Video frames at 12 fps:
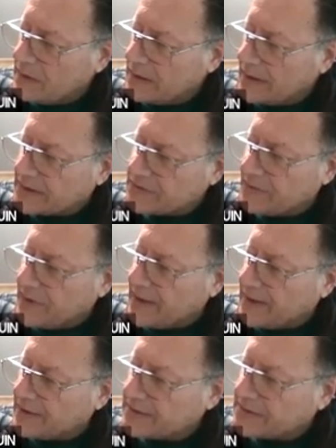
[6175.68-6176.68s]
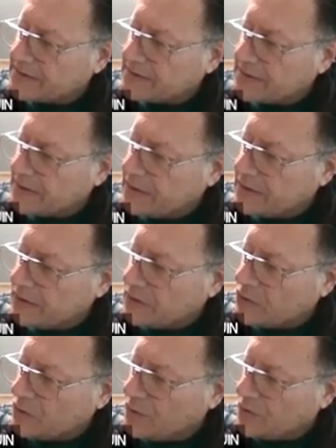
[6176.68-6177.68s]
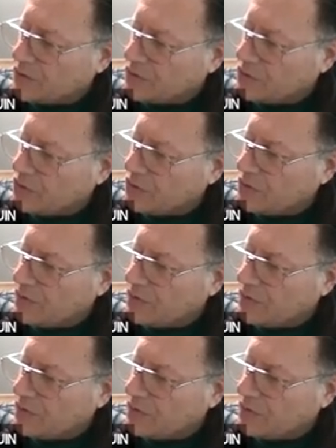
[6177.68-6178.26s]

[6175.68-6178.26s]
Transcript: x bar is 2.2